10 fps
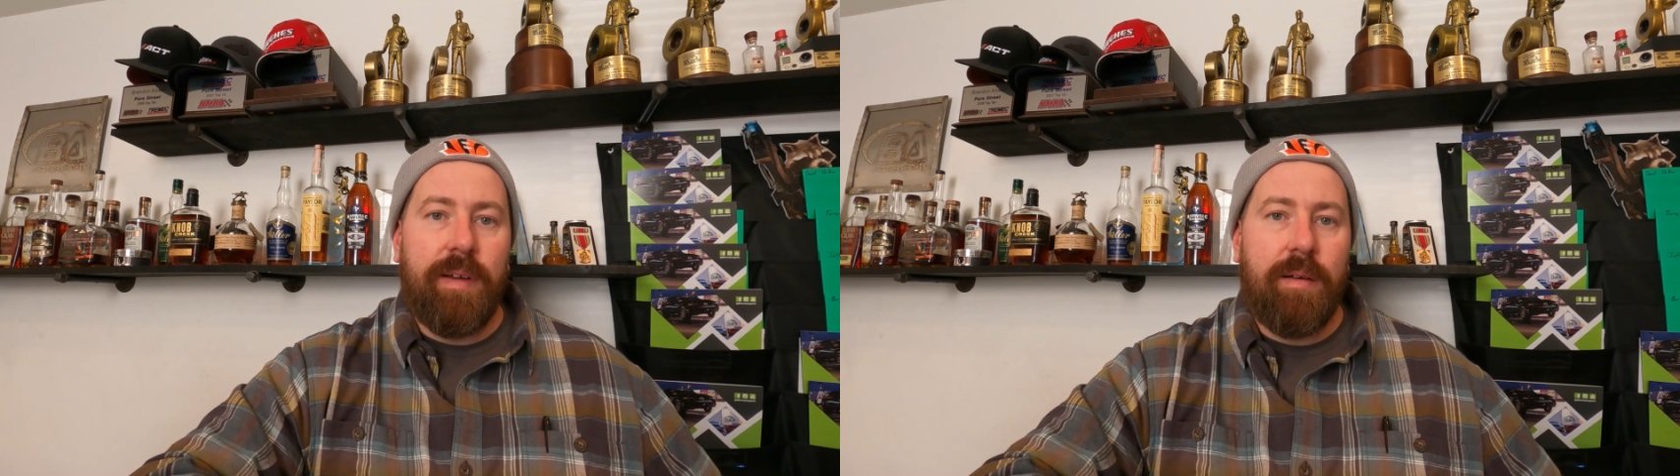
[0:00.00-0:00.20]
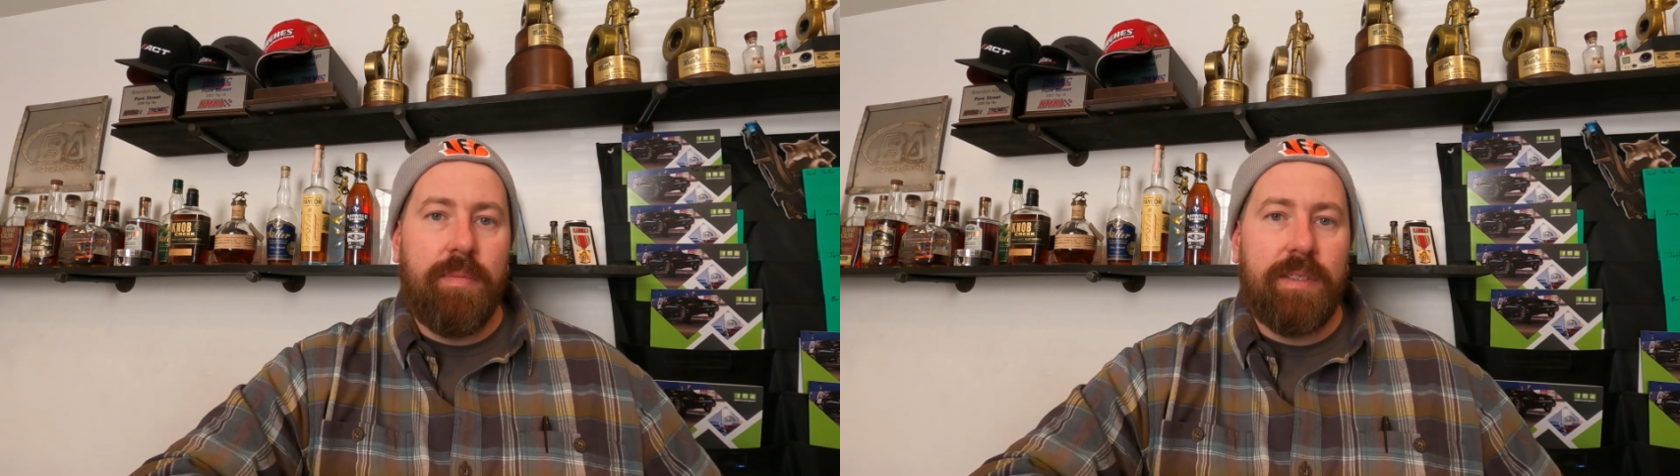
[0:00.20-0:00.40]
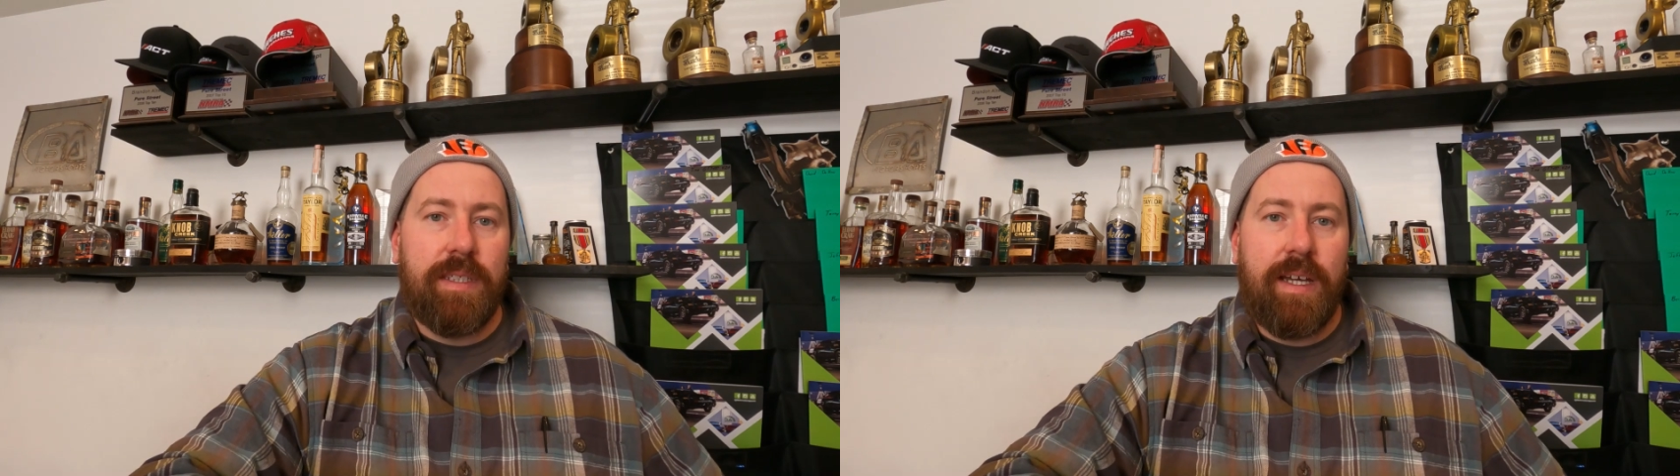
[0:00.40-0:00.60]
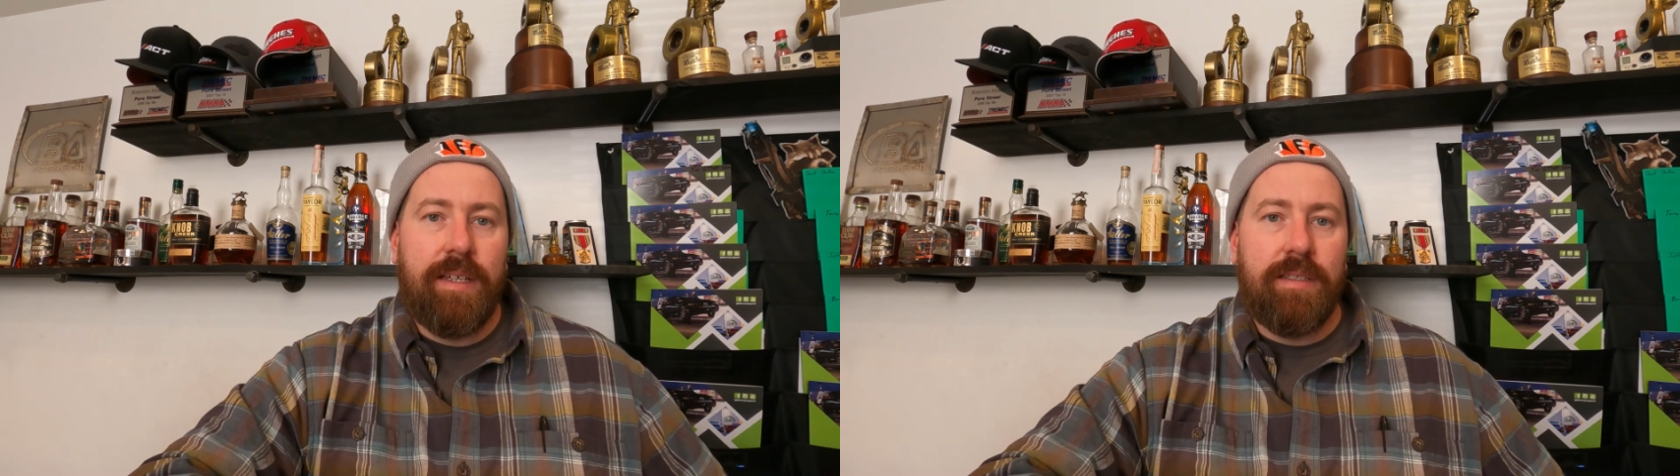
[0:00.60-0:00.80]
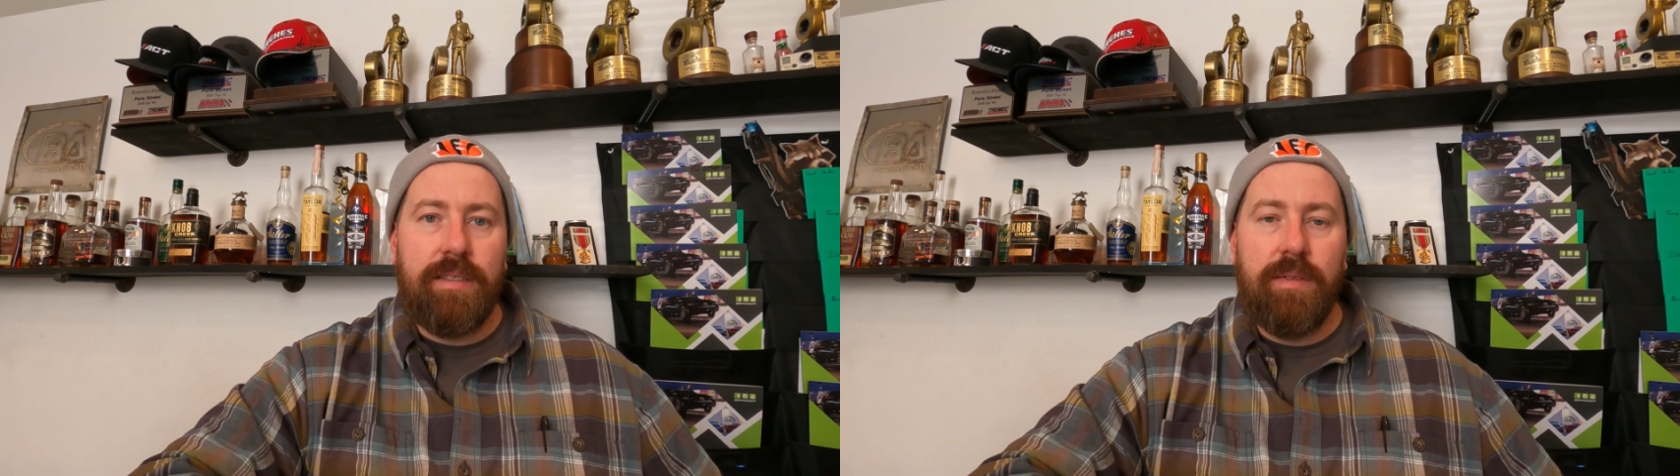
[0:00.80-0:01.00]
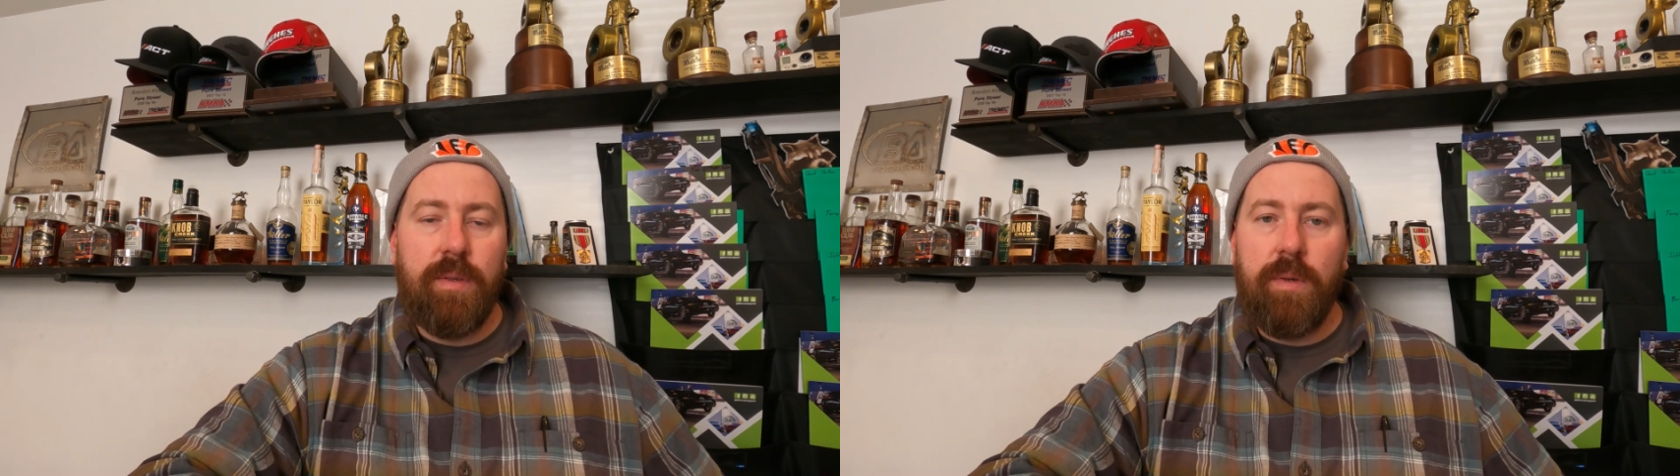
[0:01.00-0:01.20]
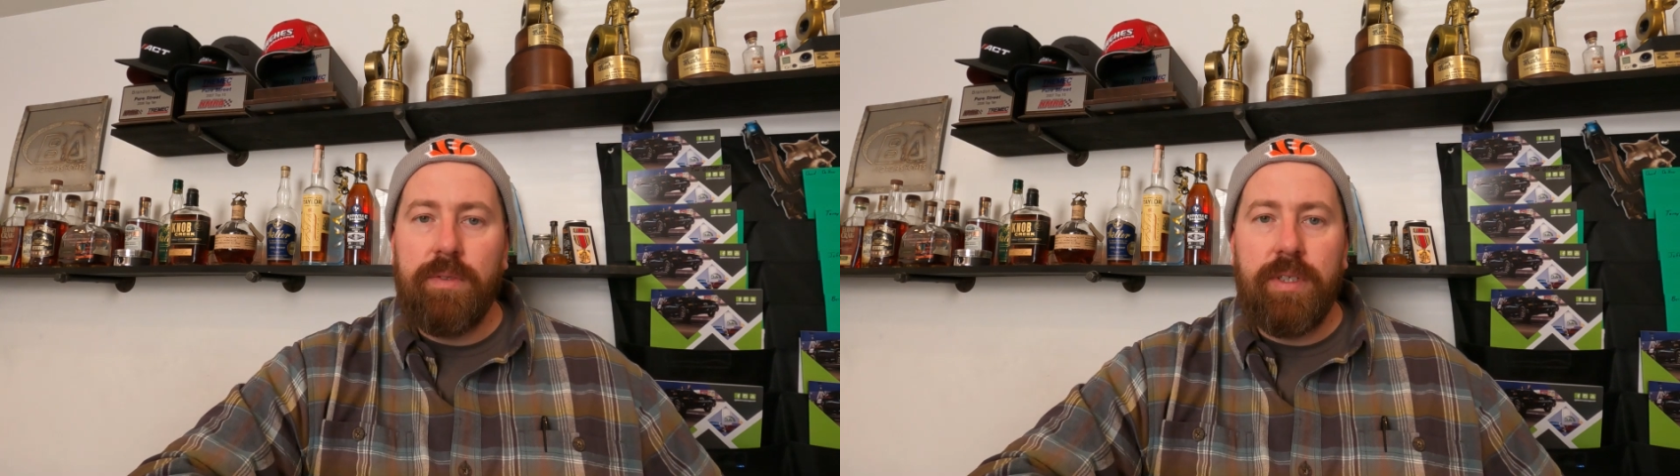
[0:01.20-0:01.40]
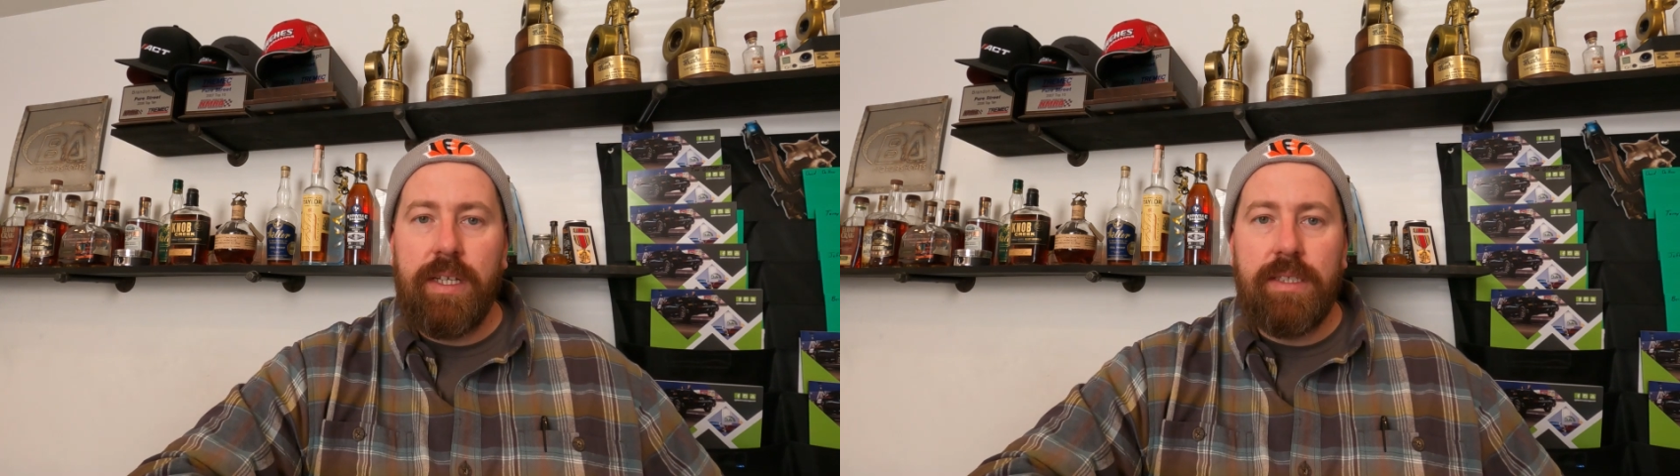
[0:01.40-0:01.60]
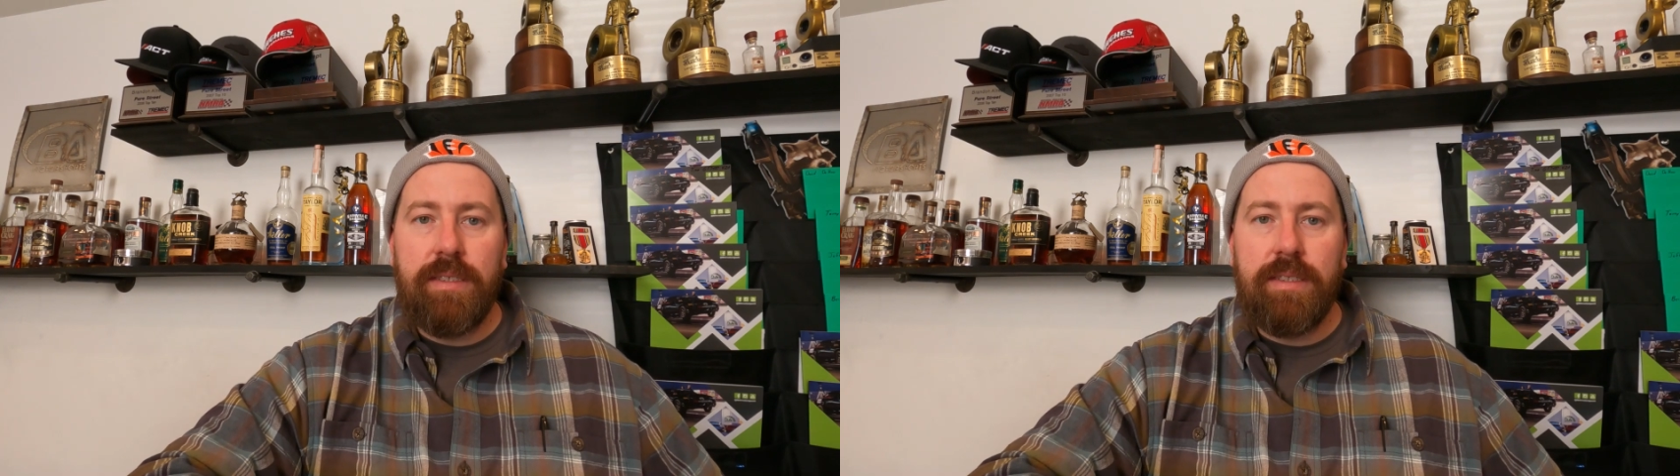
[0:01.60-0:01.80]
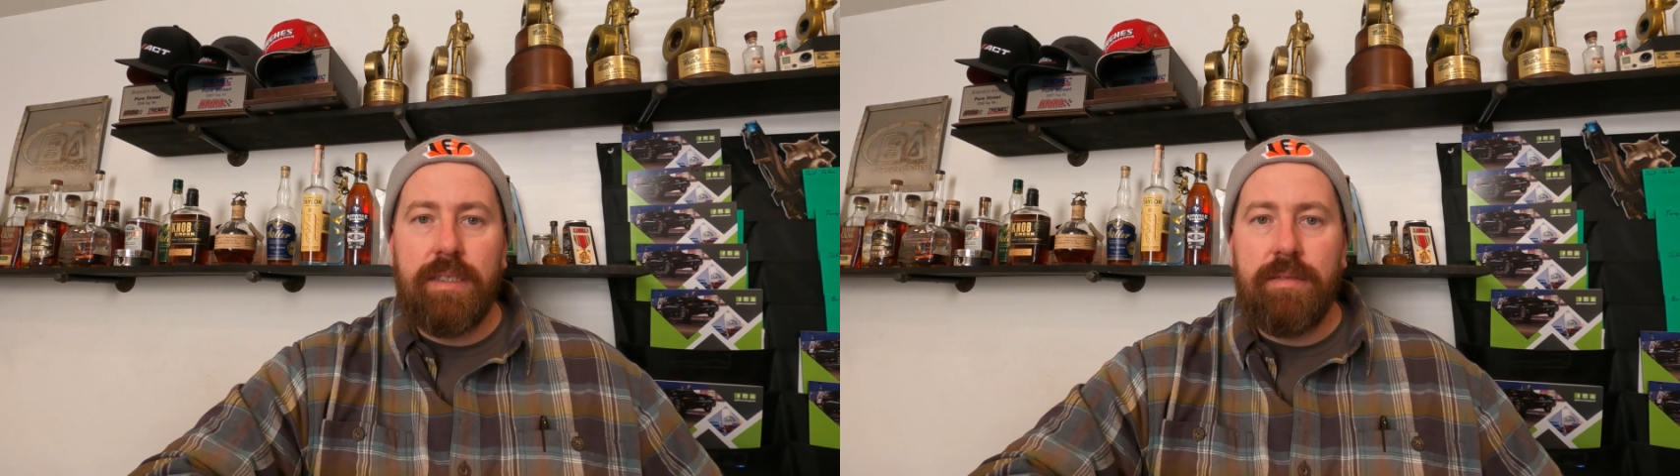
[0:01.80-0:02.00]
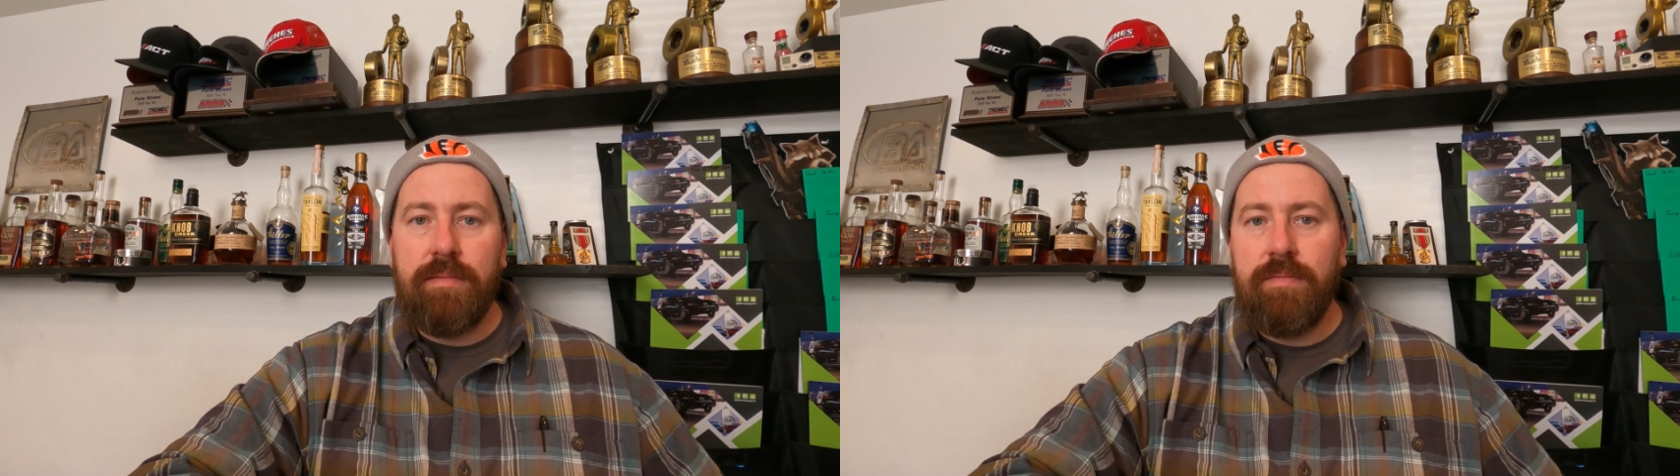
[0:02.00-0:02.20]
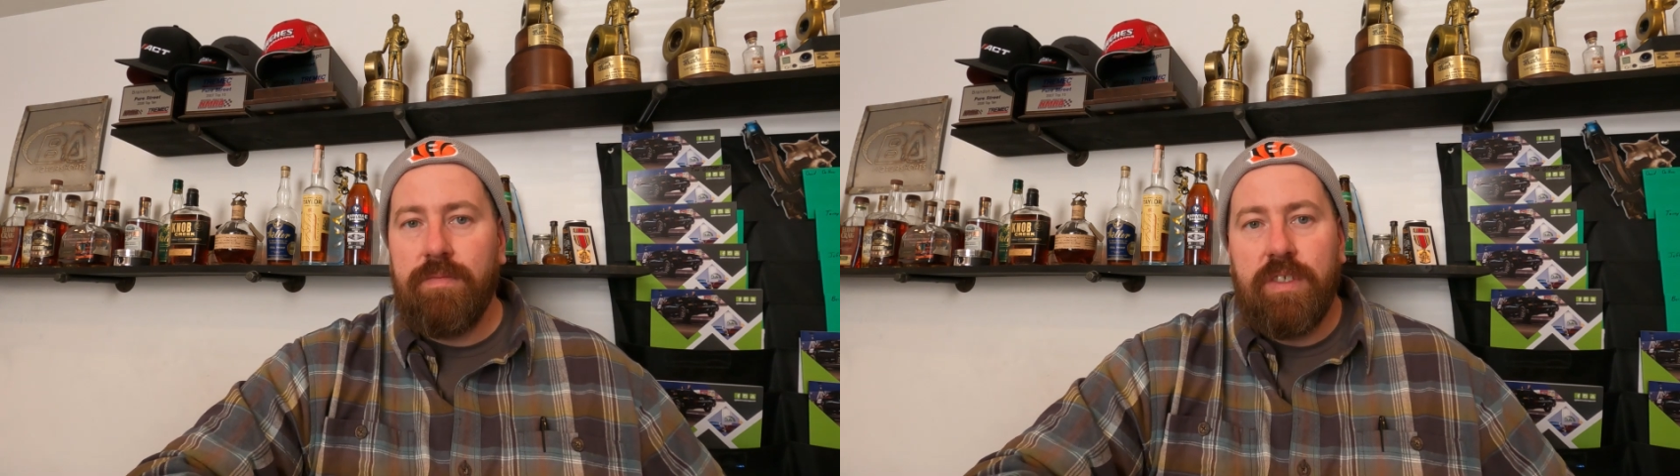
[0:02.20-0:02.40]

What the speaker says: about besides doing oil changes and